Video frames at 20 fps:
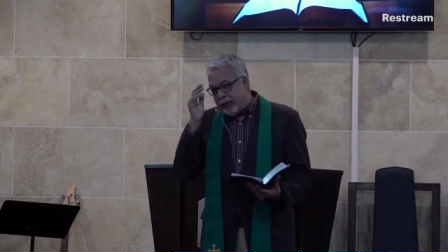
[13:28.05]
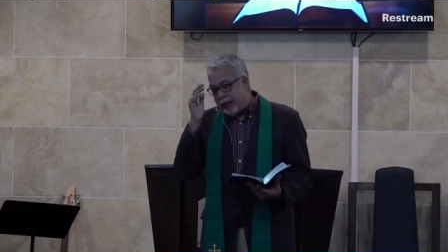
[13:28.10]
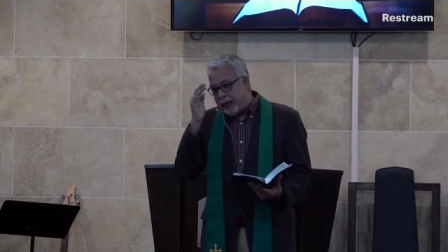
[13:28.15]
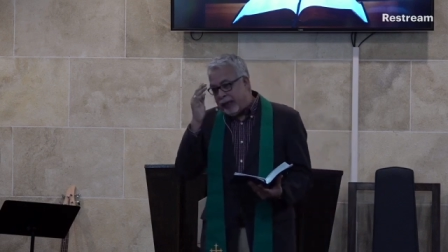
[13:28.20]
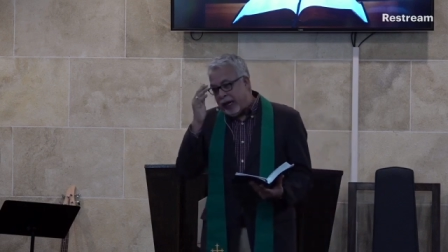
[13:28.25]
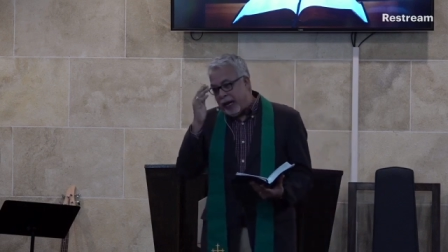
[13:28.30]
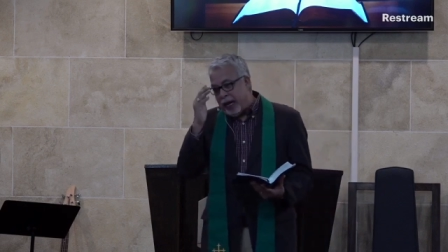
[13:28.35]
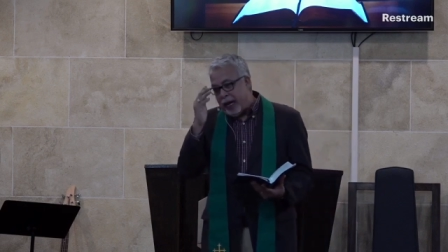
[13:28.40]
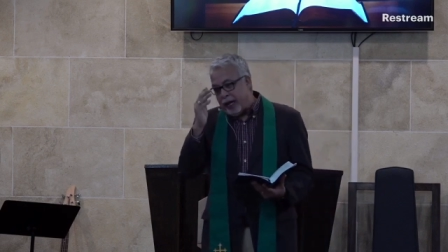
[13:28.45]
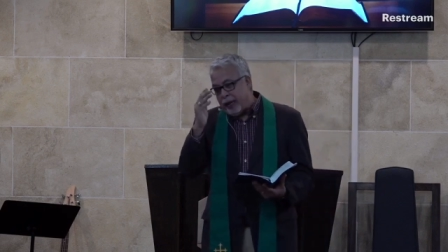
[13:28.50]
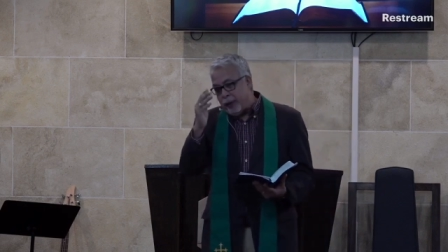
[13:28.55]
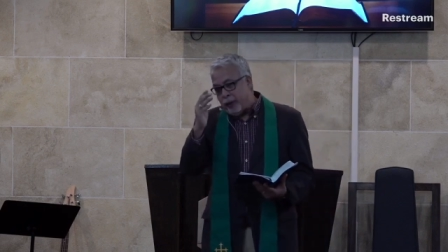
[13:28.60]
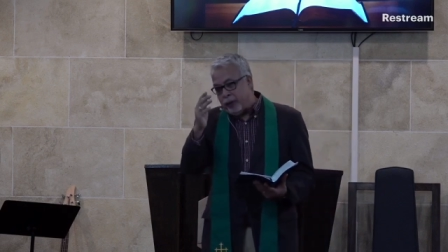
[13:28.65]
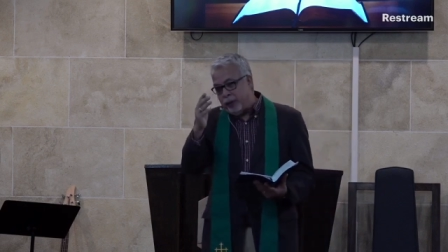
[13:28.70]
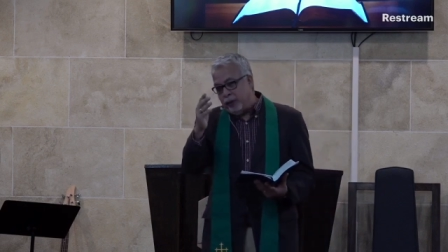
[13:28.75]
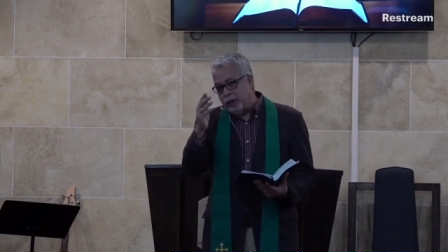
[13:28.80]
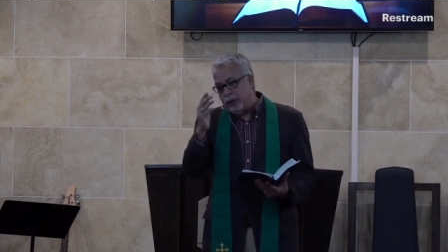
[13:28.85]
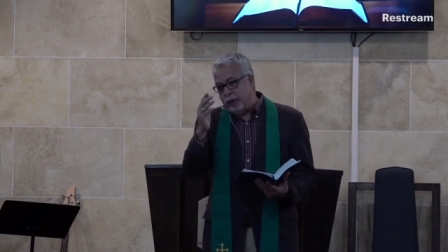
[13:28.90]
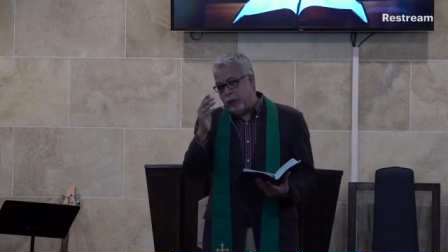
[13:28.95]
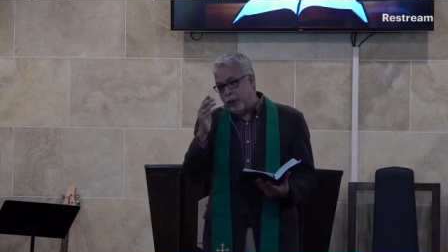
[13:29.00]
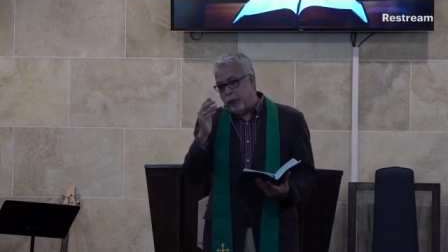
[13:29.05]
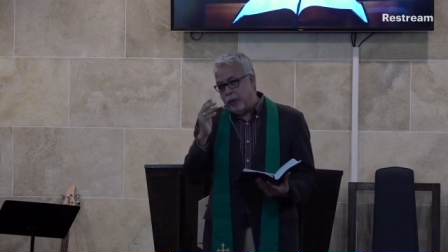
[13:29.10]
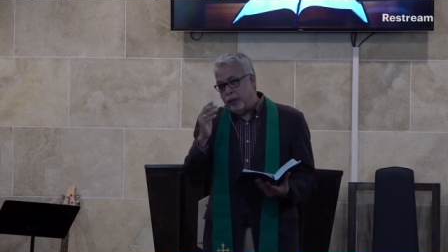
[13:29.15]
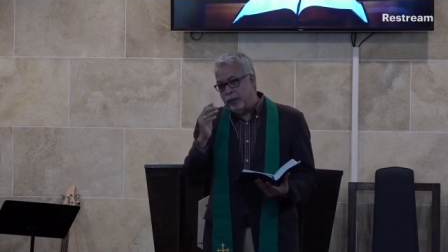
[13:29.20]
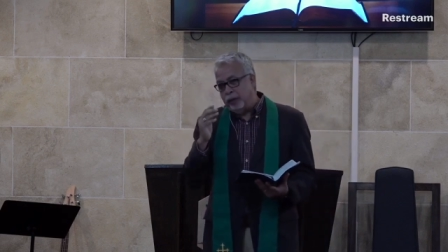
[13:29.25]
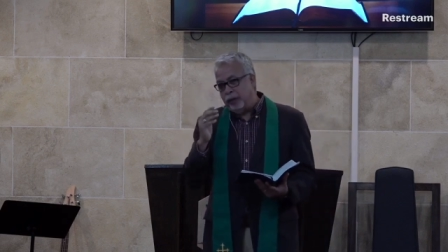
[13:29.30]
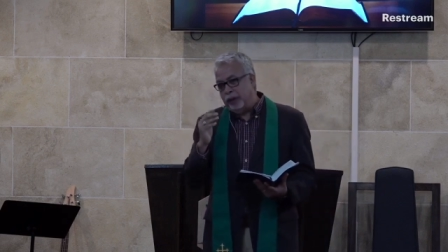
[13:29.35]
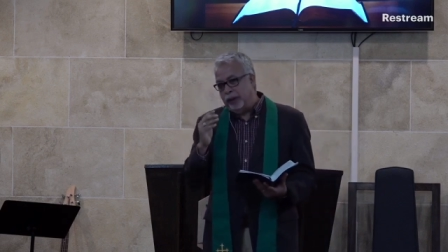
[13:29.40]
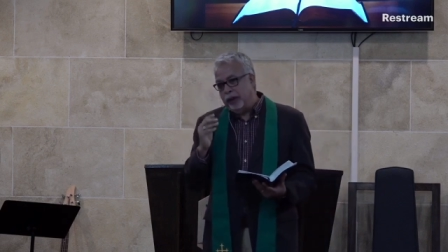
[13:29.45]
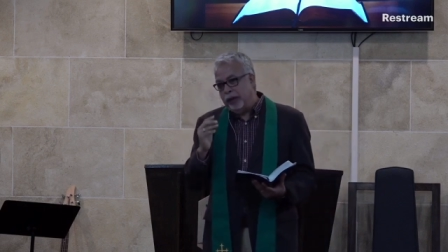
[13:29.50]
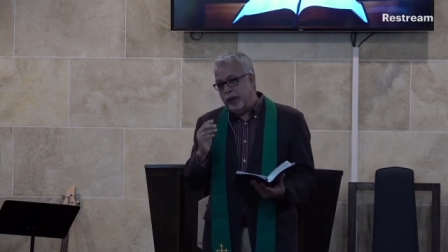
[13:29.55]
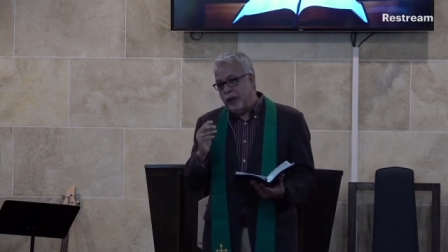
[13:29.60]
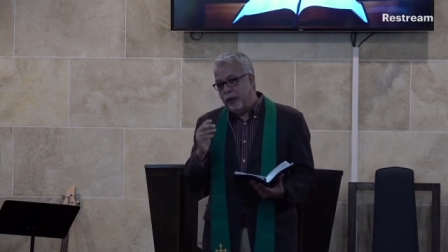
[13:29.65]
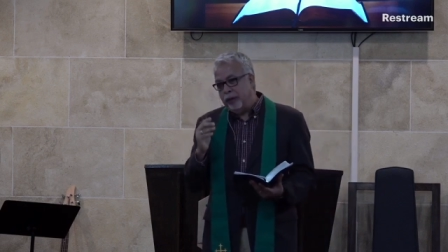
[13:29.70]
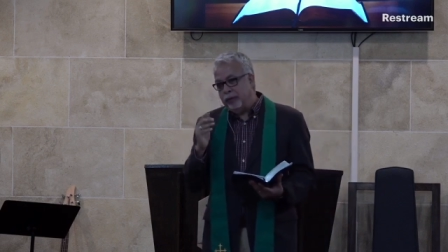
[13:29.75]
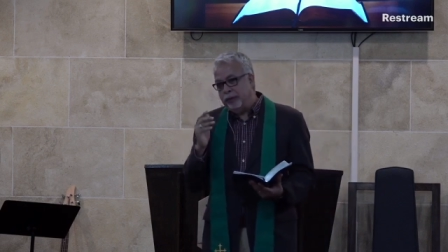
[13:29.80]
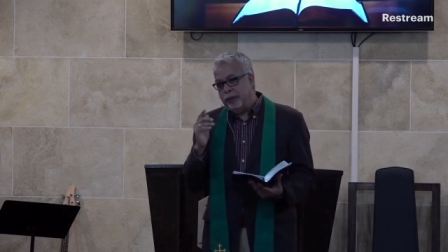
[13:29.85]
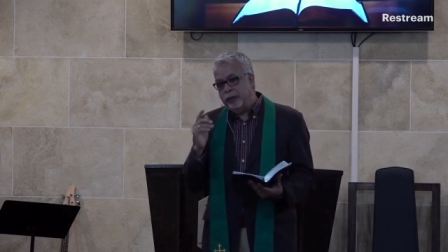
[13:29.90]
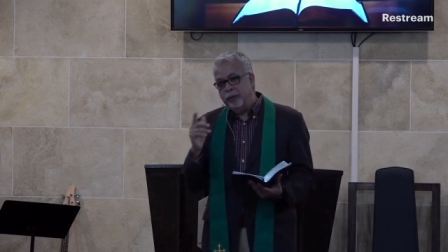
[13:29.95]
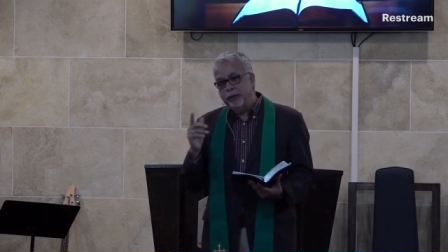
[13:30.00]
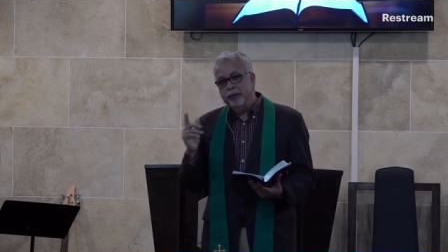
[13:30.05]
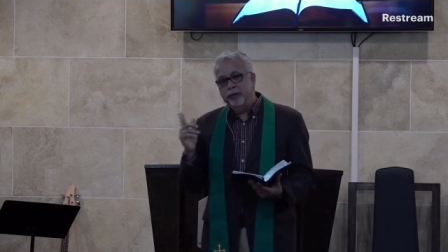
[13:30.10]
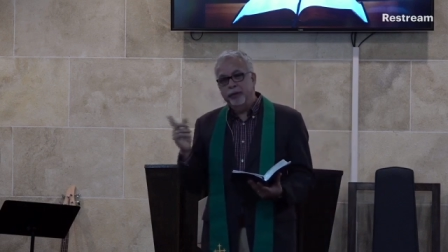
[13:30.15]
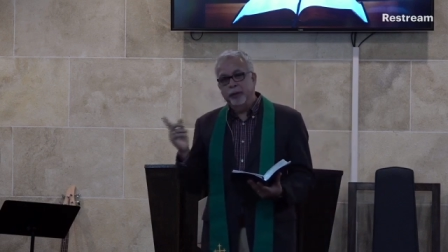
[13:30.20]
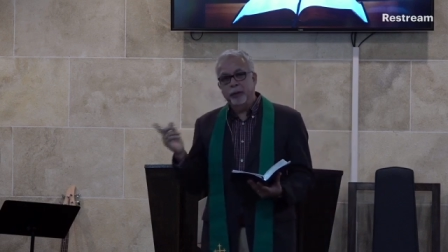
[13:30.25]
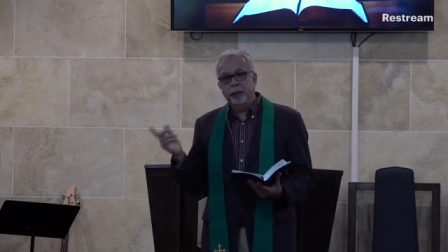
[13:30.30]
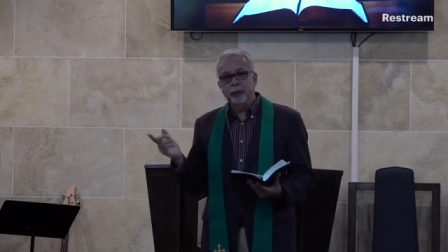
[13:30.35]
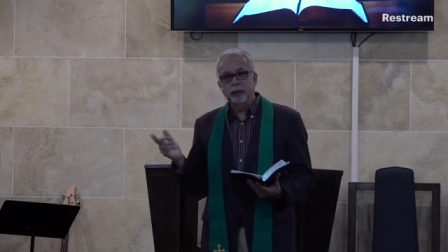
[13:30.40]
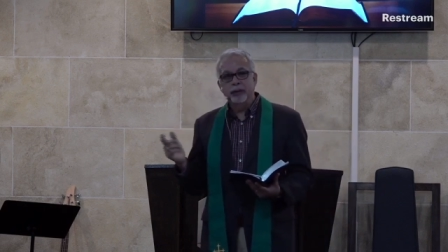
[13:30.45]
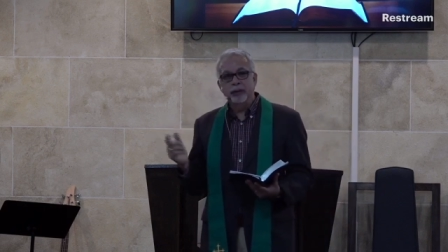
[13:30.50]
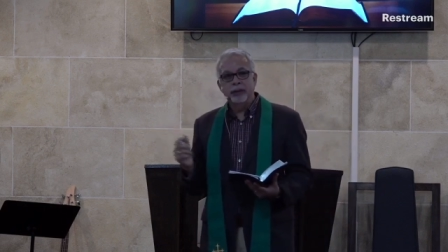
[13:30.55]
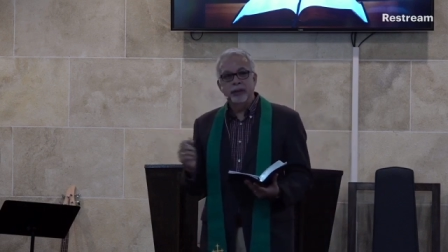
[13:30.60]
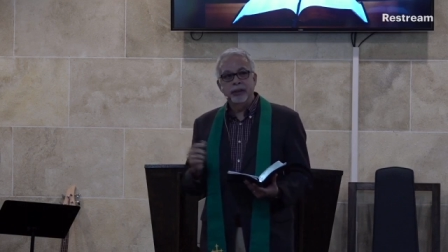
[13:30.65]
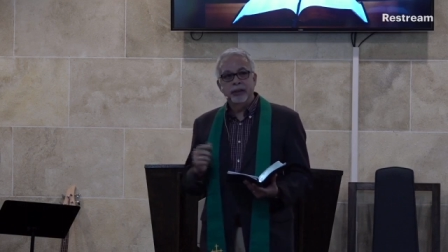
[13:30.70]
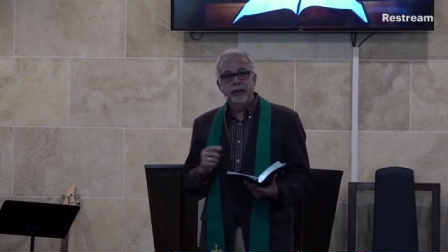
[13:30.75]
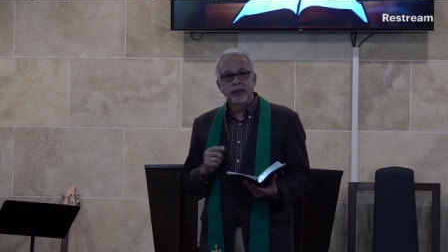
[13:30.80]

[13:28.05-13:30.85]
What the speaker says: God restores Job twofold.